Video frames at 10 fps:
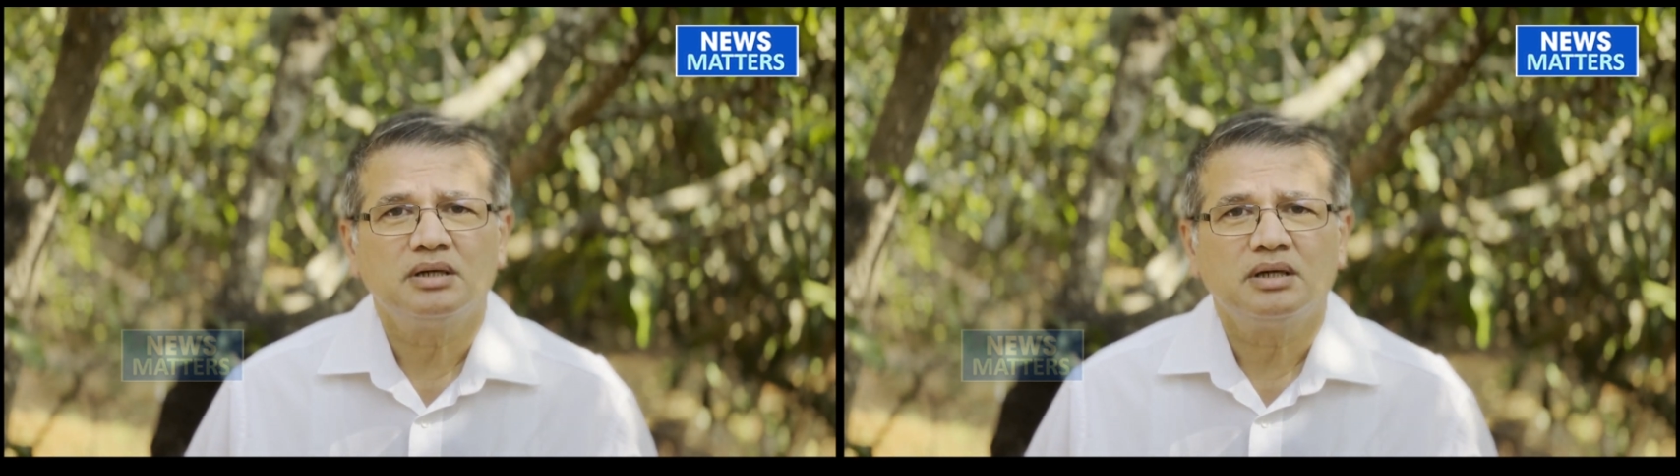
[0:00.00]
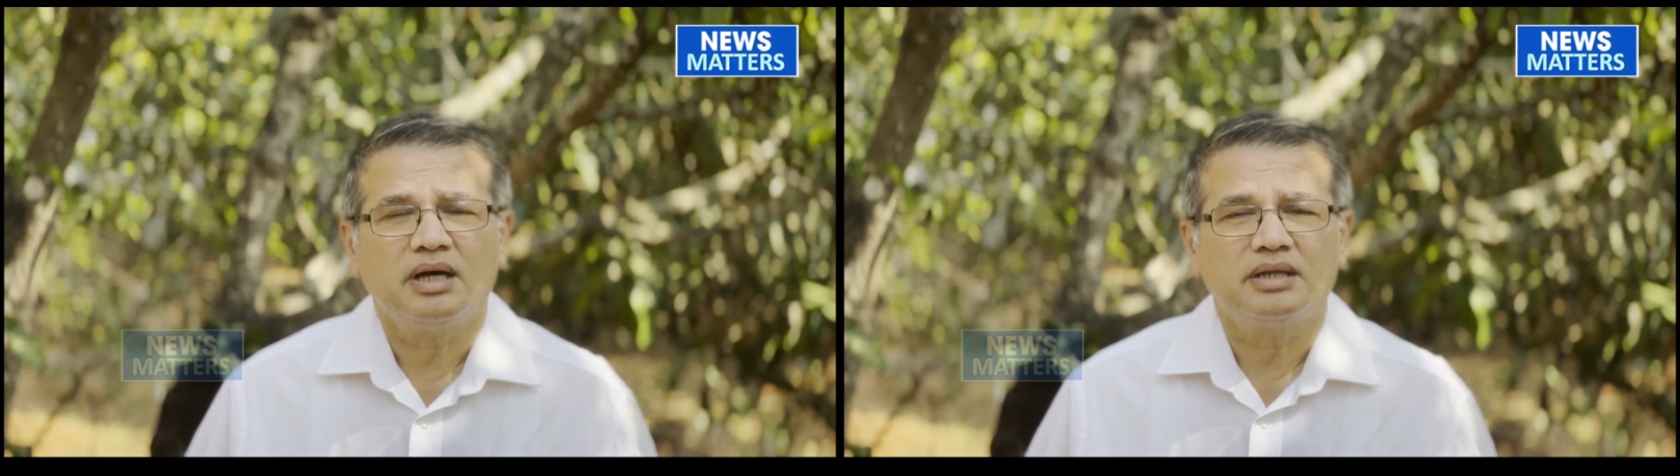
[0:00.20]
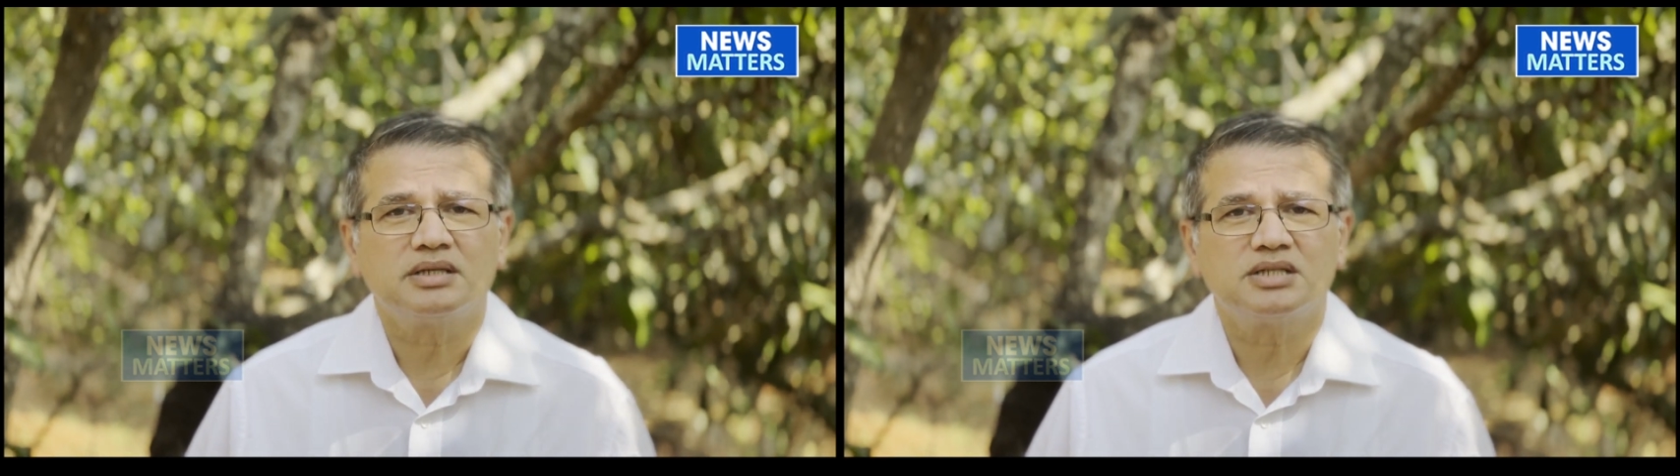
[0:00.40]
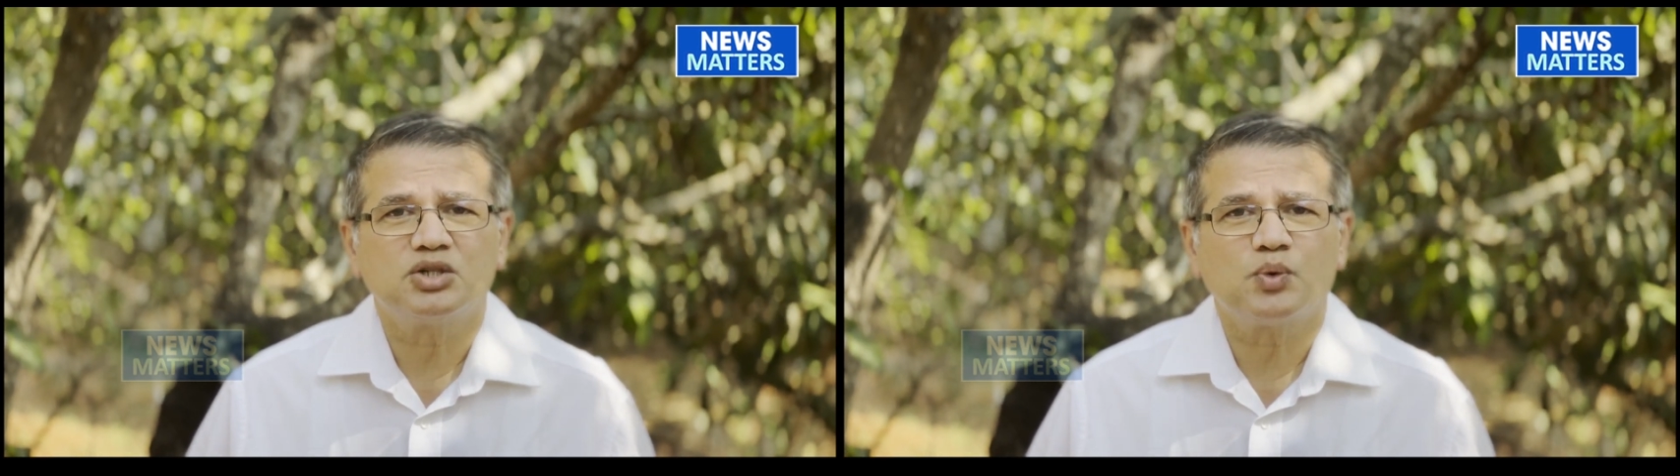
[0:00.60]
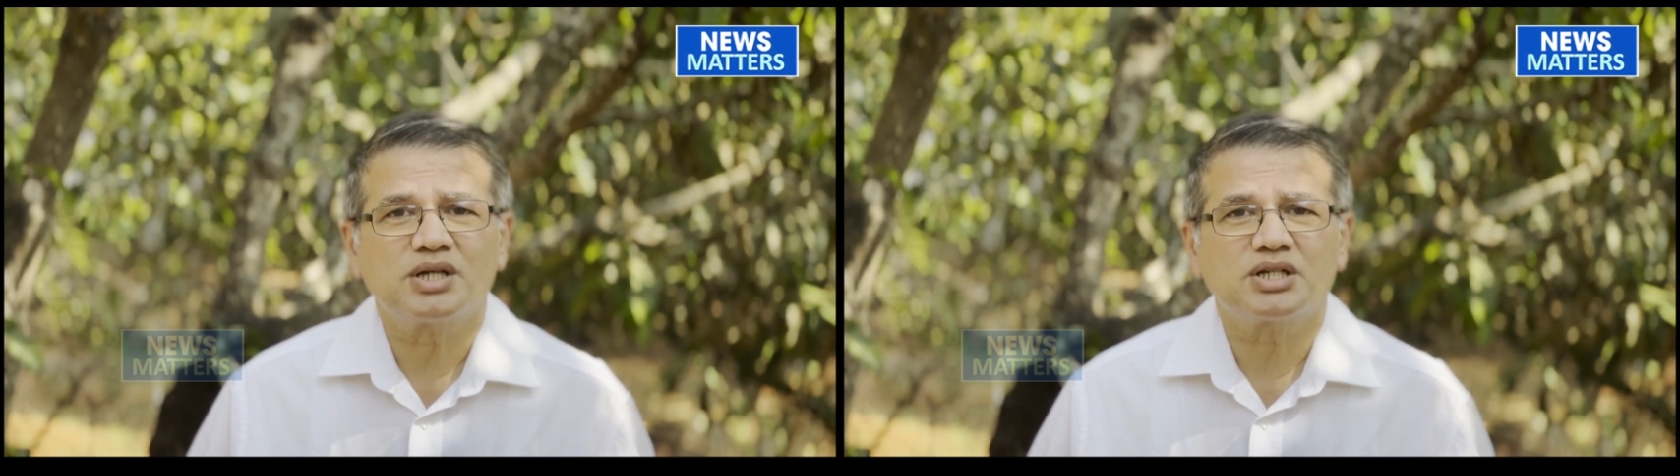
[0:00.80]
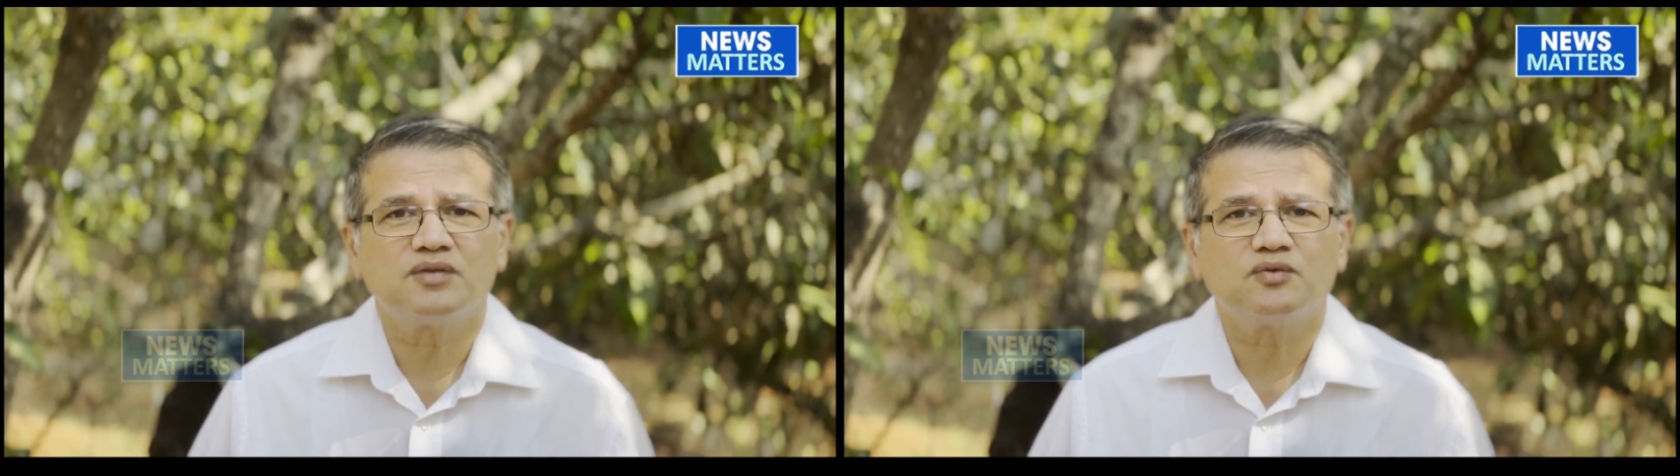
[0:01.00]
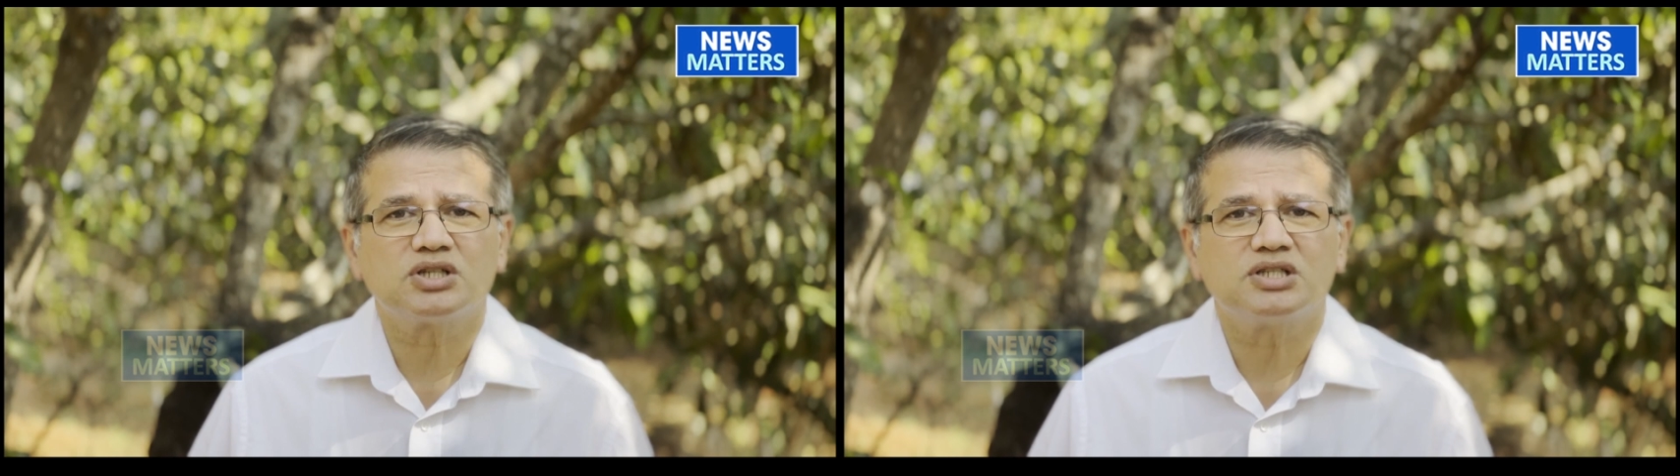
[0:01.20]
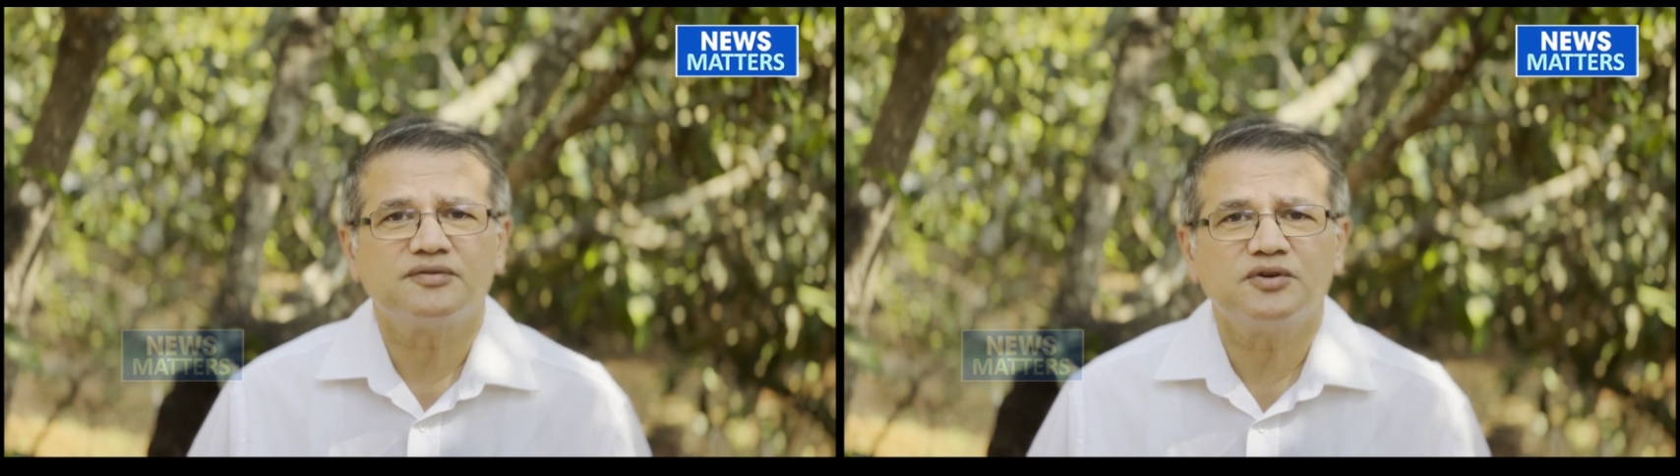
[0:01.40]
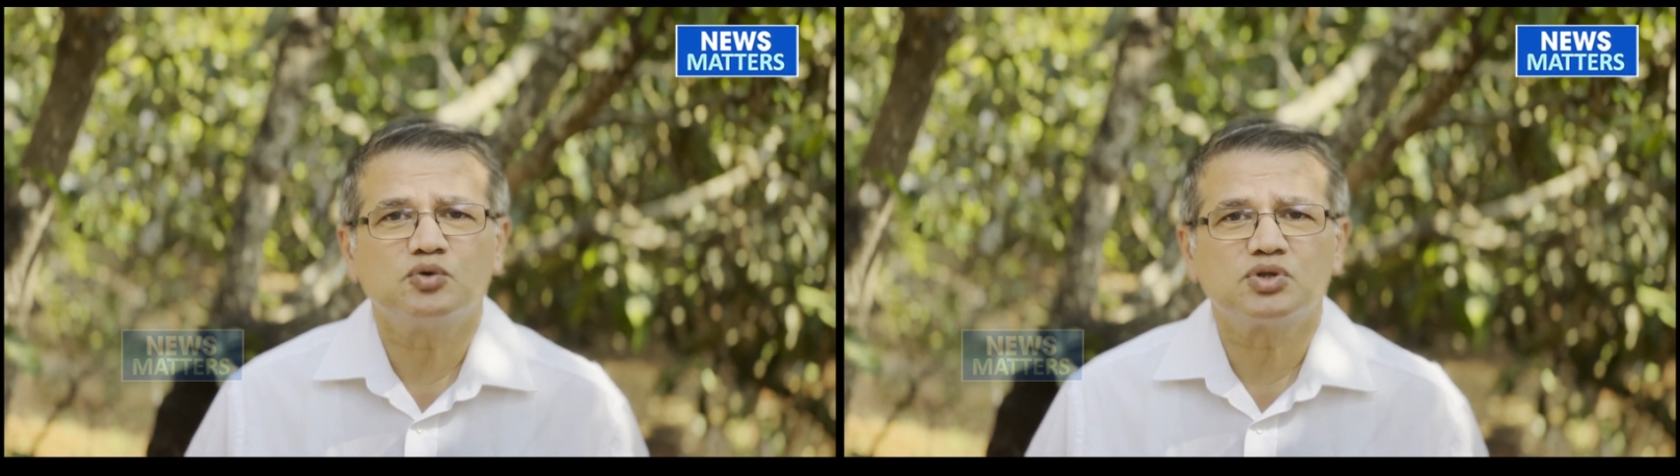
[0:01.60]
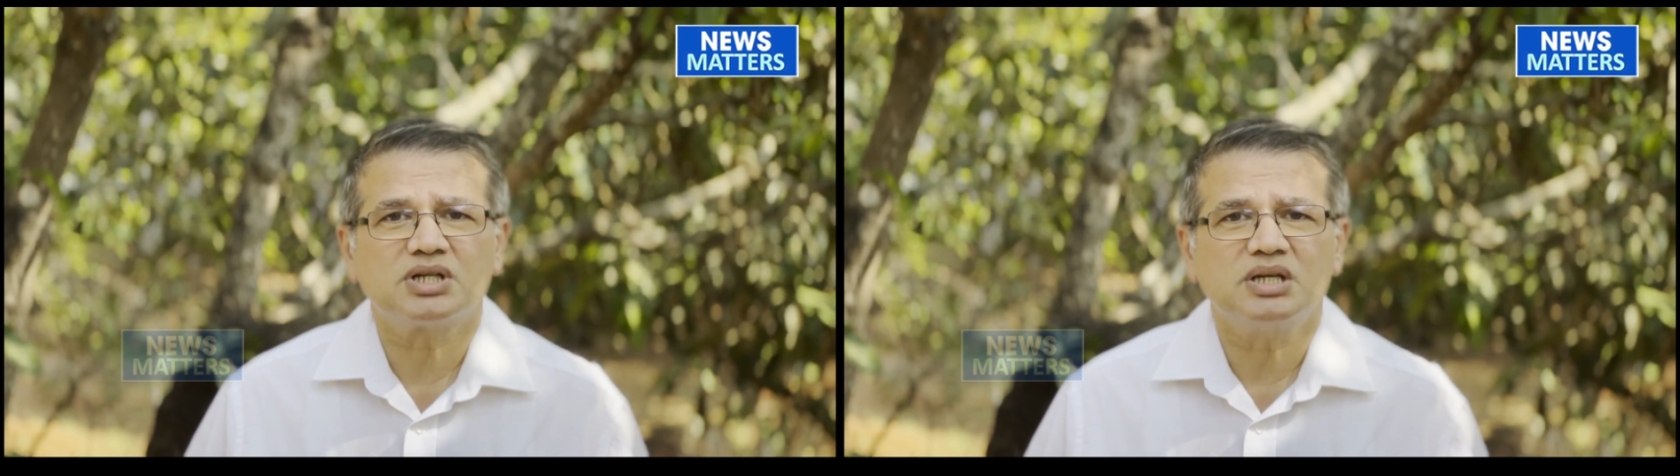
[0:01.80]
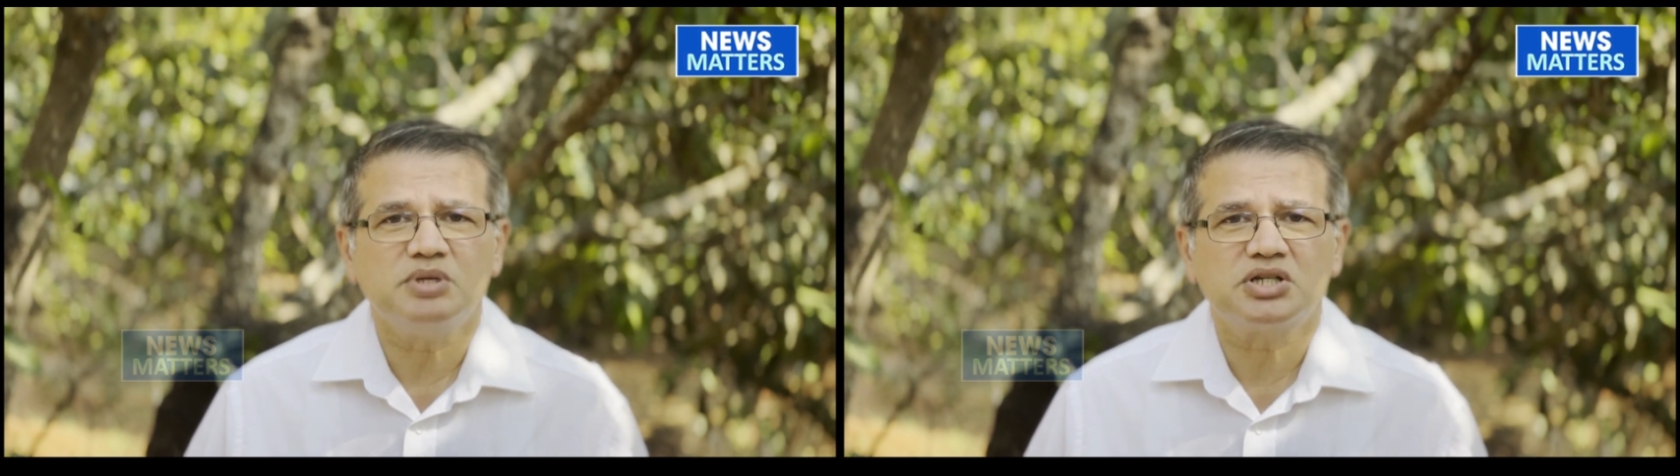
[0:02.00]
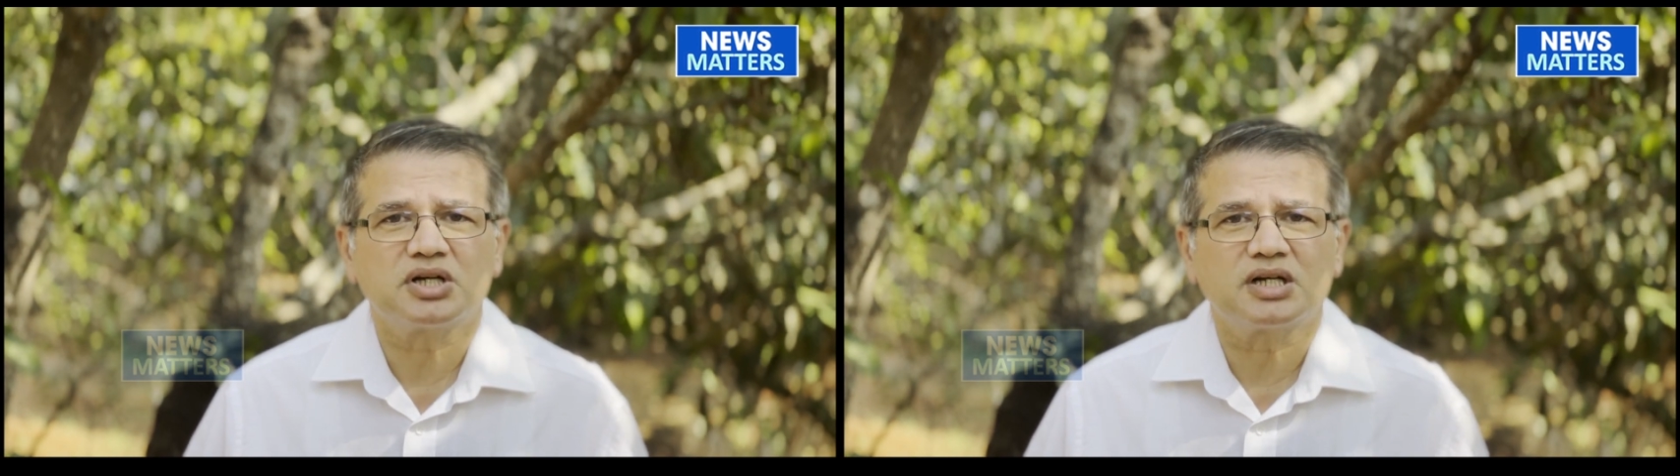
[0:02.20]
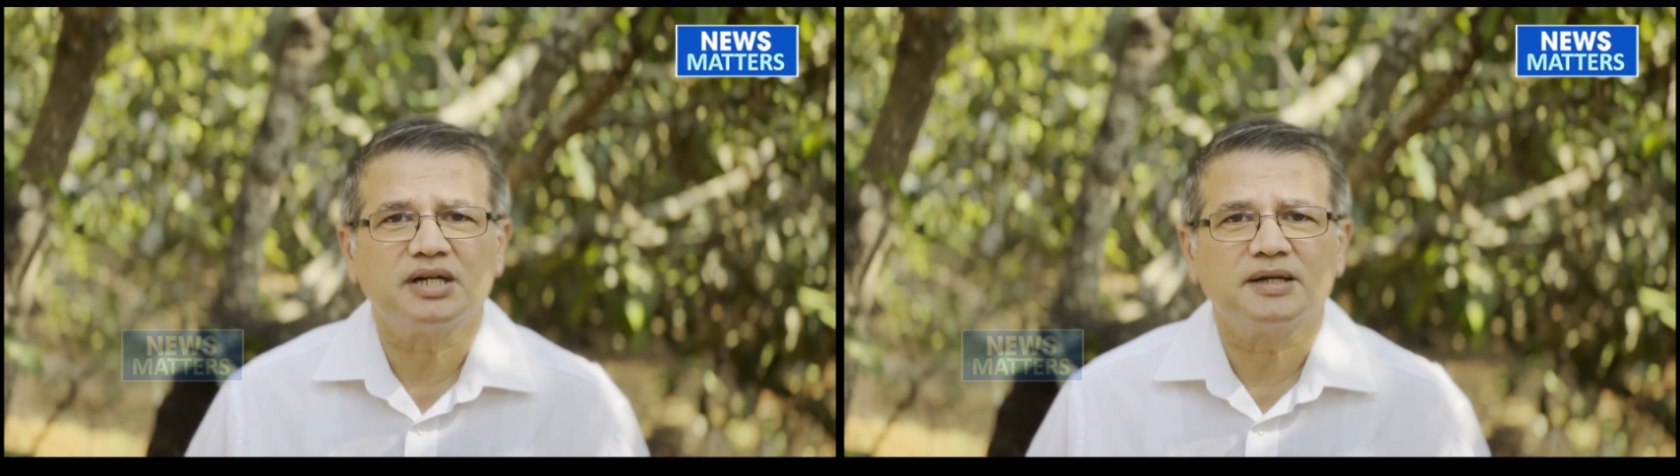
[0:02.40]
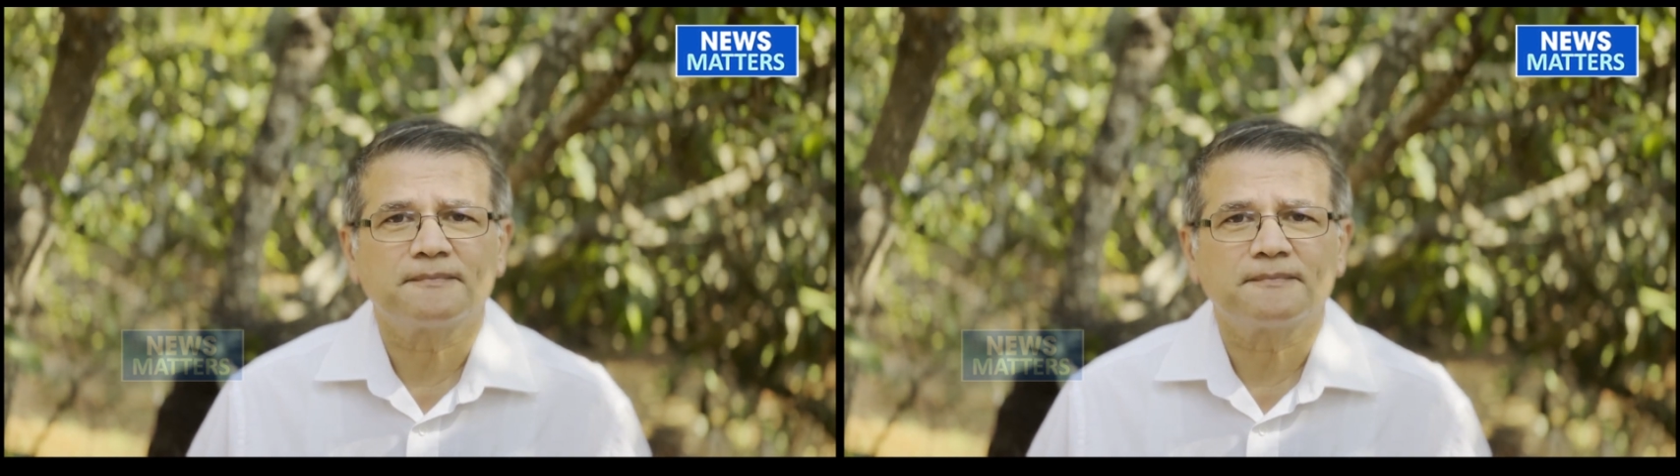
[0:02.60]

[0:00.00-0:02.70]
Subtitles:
and the situation was diffused immediately.